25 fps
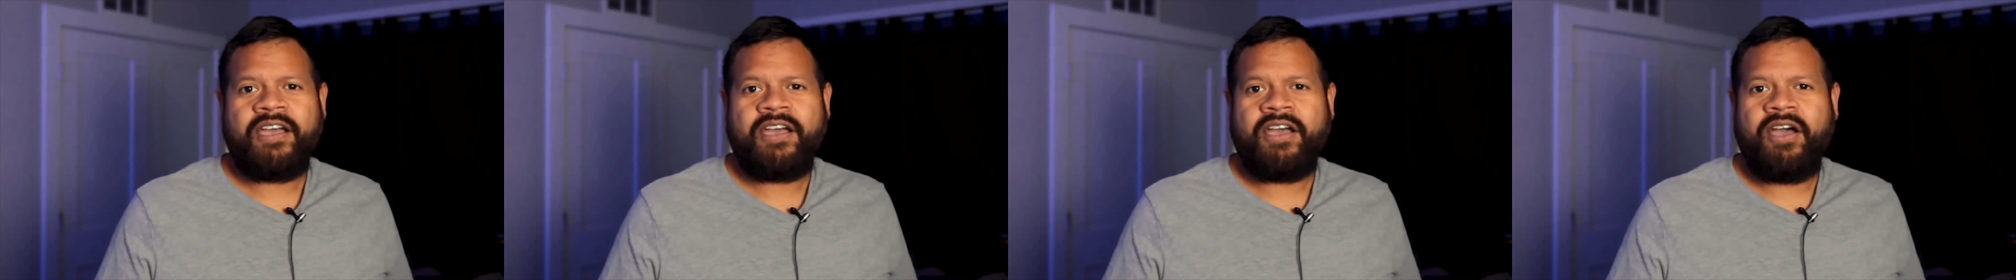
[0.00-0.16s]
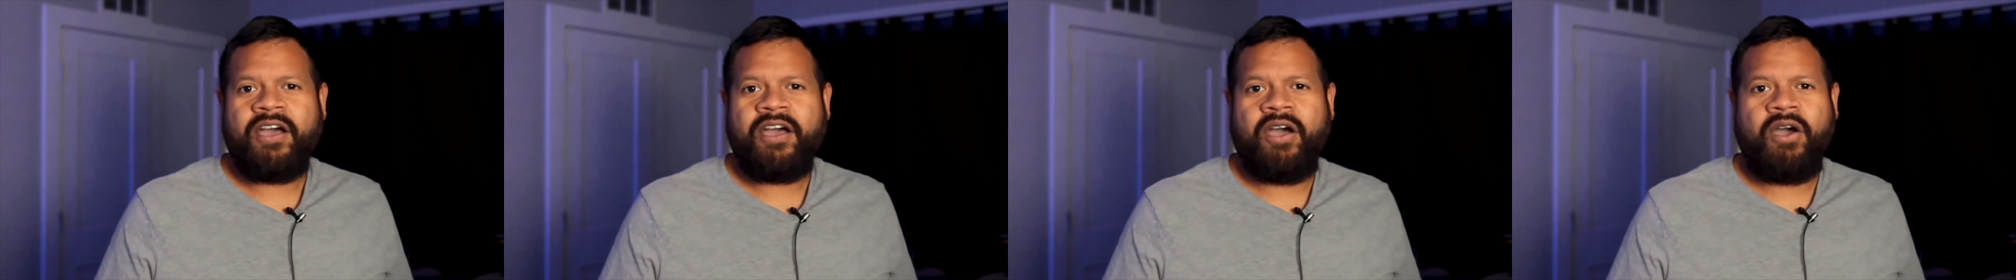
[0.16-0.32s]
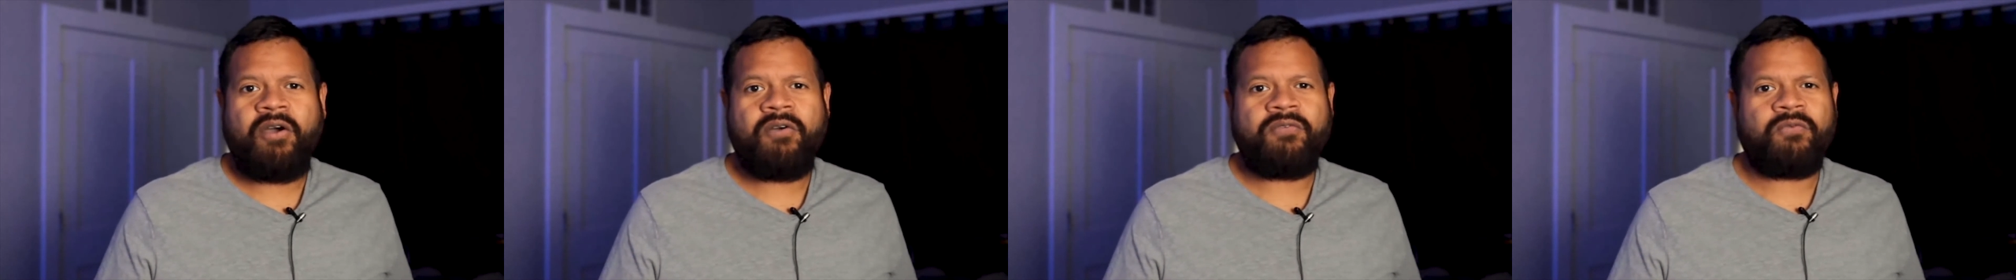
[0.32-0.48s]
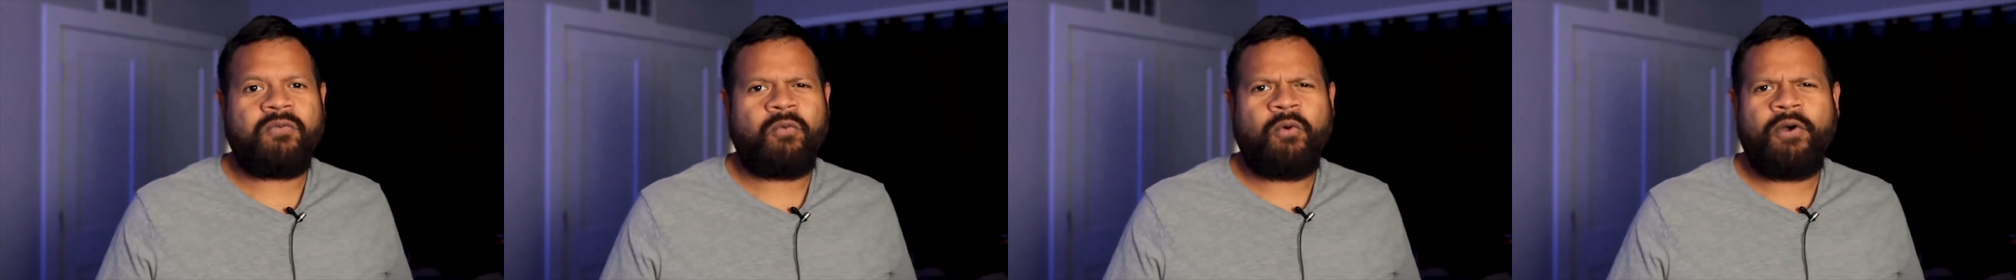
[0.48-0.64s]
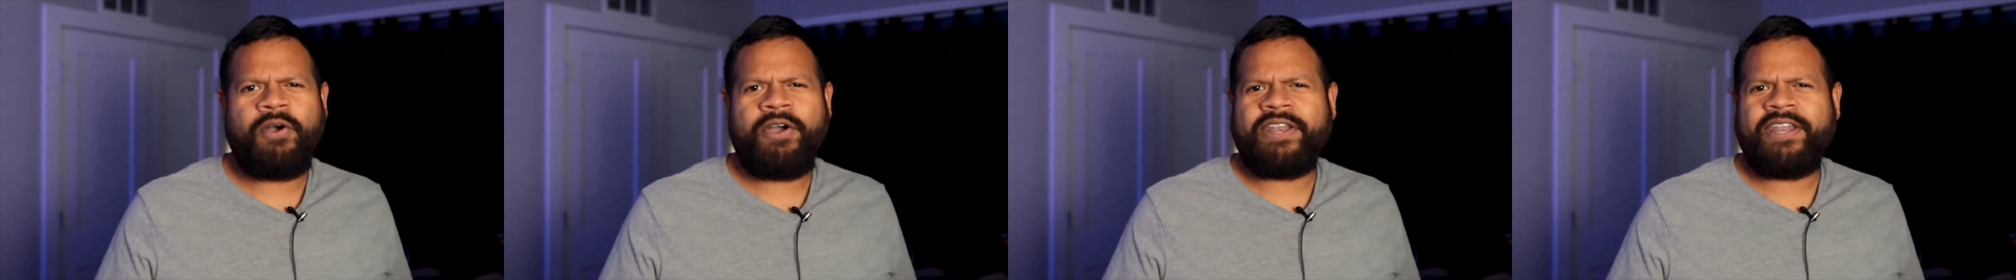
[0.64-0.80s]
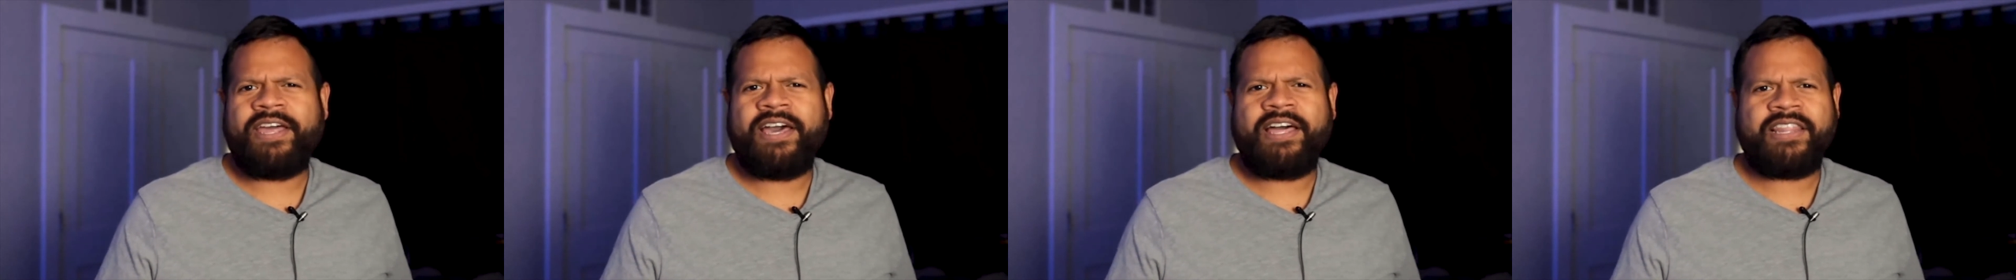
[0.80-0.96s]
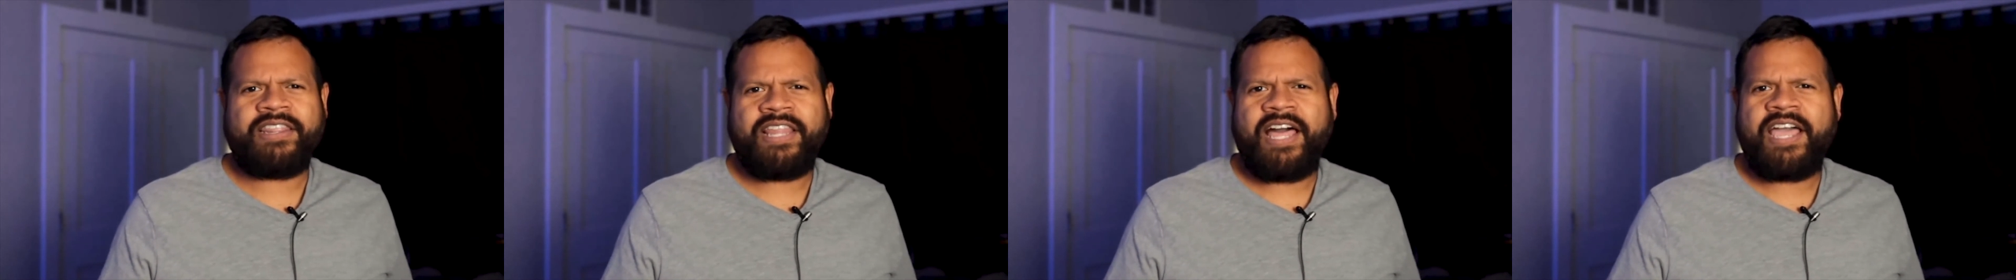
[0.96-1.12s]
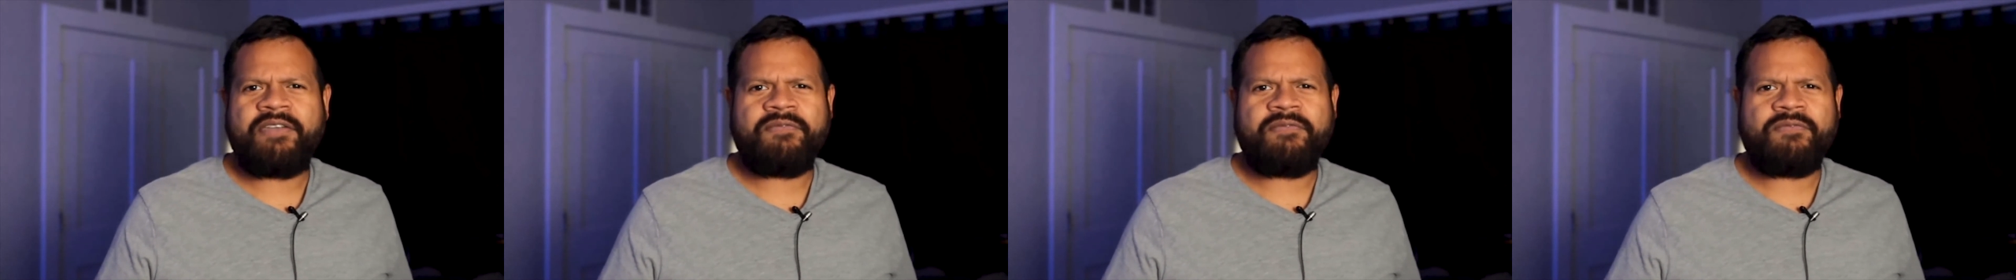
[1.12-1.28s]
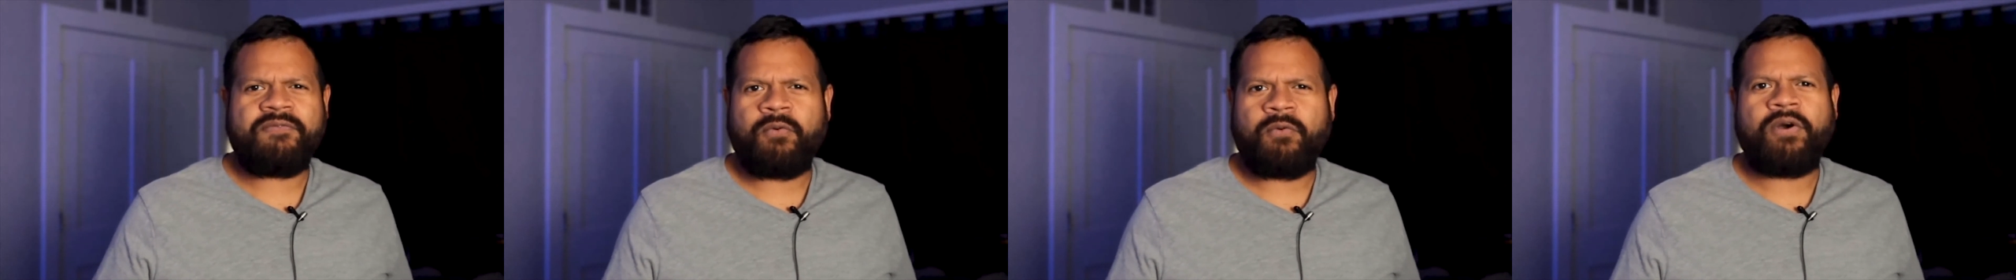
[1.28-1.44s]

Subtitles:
of what a life